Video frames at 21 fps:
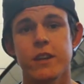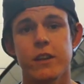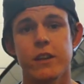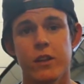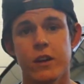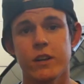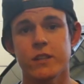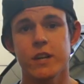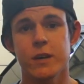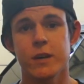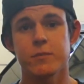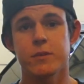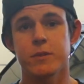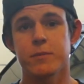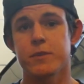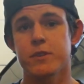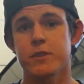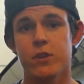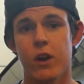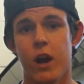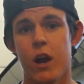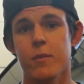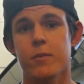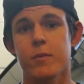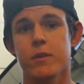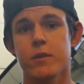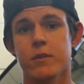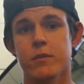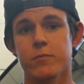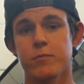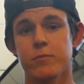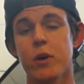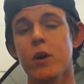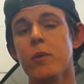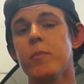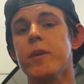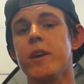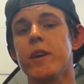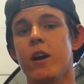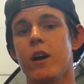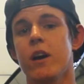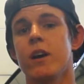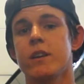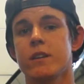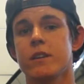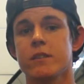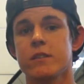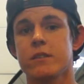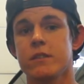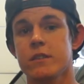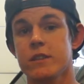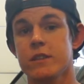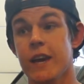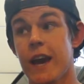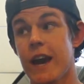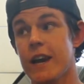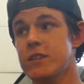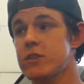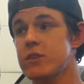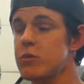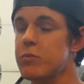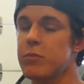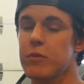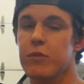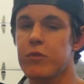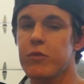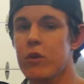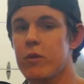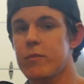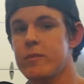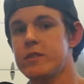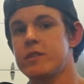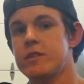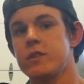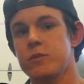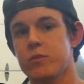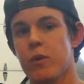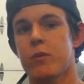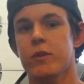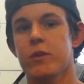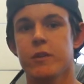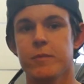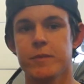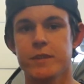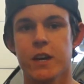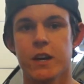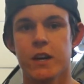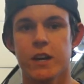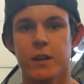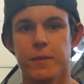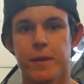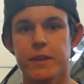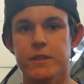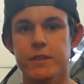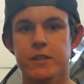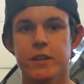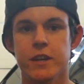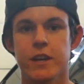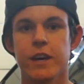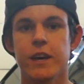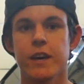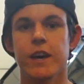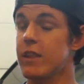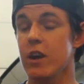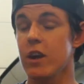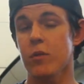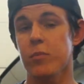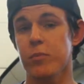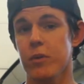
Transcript: and a longtime subscriber, put me on Castle Performance, is what we're going to be talking about today. Their